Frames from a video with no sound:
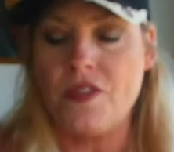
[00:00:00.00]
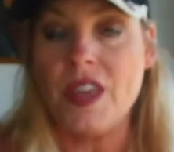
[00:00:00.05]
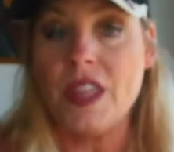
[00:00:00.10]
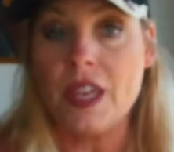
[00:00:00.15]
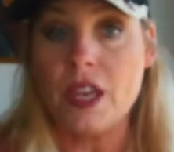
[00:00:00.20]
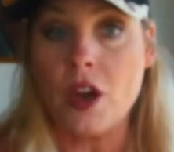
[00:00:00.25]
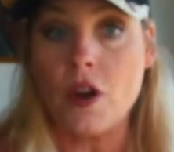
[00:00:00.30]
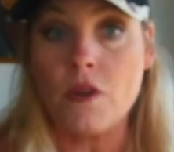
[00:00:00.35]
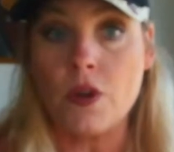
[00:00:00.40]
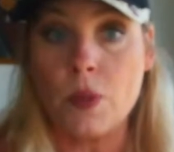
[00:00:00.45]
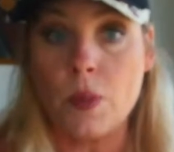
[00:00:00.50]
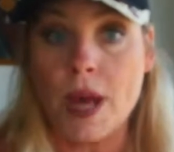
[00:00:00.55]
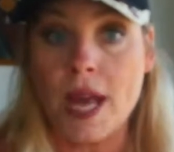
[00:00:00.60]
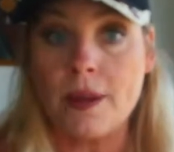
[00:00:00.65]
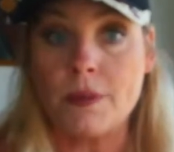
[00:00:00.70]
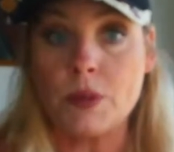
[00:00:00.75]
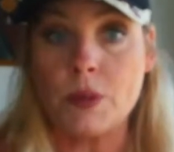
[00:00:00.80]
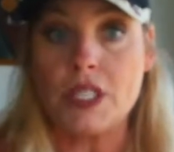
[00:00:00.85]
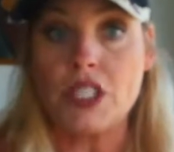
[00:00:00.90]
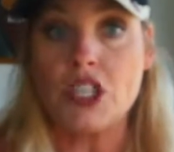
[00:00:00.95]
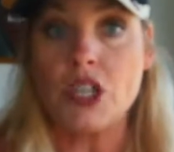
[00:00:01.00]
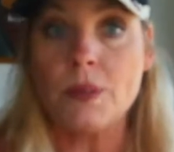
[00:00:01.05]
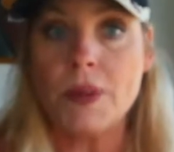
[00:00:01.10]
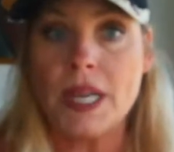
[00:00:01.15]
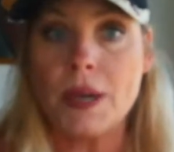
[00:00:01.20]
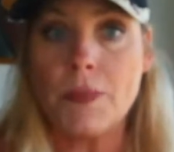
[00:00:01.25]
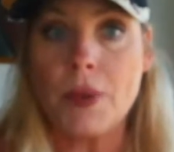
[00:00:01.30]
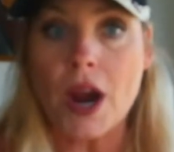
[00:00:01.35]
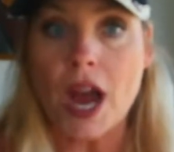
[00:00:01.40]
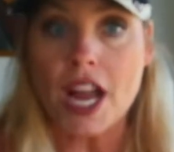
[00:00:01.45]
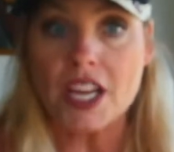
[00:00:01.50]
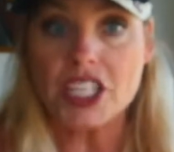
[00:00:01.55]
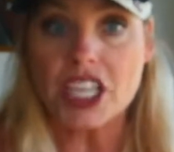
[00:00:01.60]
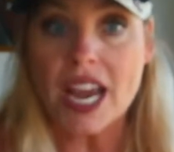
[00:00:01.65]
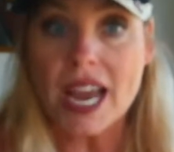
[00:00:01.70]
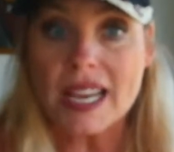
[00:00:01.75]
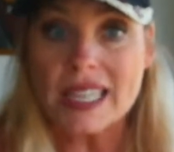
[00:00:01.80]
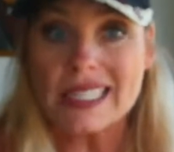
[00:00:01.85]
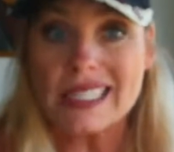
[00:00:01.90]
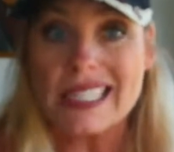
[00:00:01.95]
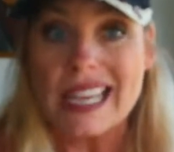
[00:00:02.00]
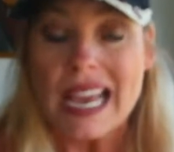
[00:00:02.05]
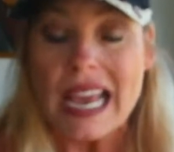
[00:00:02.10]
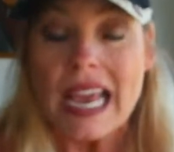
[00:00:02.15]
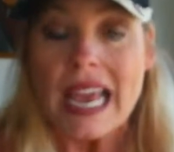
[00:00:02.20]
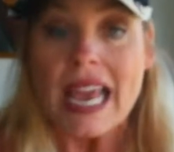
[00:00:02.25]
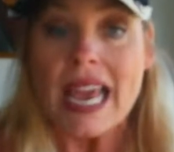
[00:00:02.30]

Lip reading: feeling overwhelmed with too many projects.